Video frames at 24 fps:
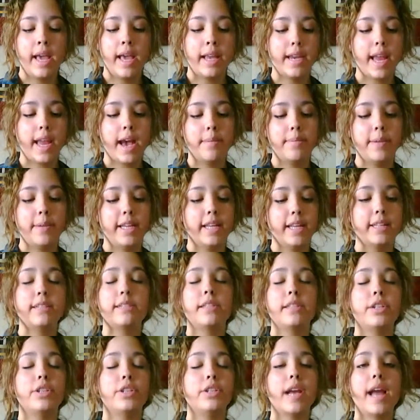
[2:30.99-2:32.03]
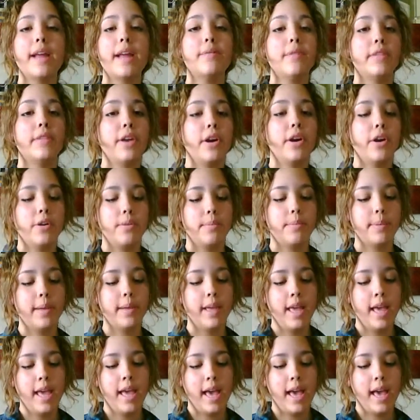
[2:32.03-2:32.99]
and now begins to shine with hope